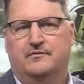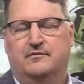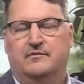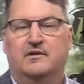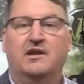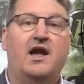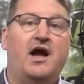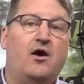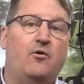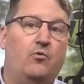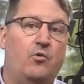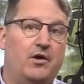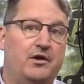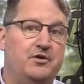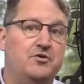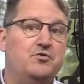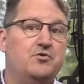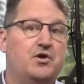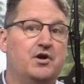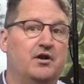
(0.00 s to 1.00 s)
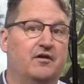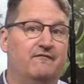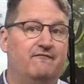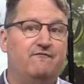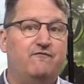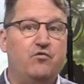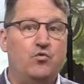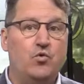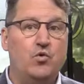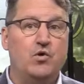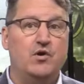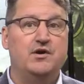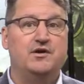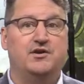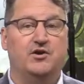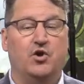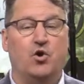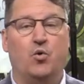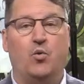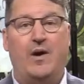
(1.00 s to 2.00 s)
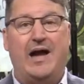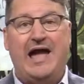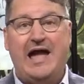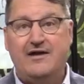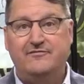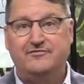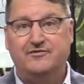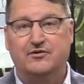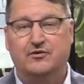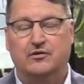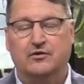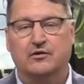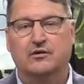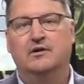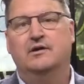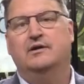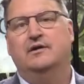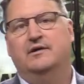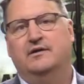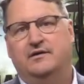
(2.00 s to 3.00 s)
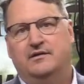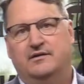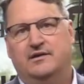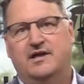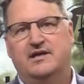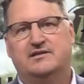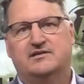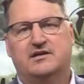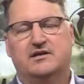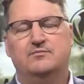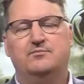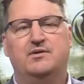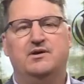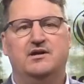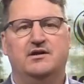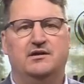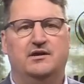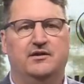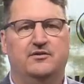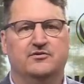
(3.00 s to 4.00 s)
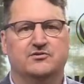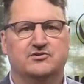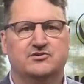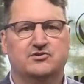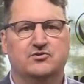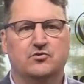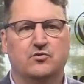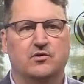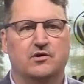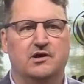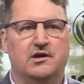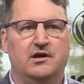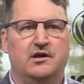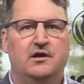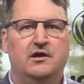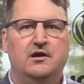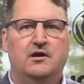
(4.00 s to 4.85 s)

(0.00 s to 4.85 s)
Now, what you can afford to go after, that can be another story.